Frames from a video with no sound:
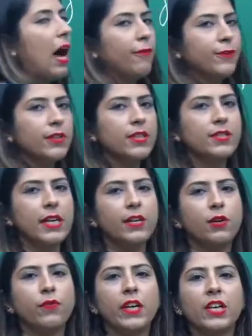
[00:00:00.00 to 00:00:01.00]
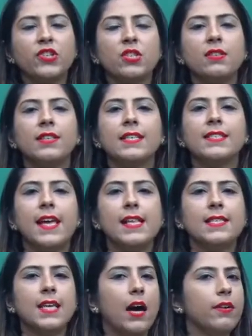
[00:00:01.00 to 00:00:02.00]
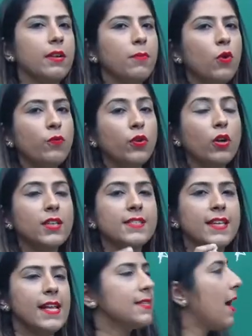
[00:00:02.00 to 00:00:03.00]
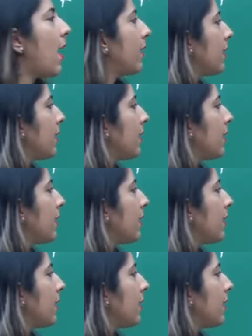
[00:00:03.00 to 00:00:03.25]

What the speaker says: after the centrifugation the cells are removed or the cells are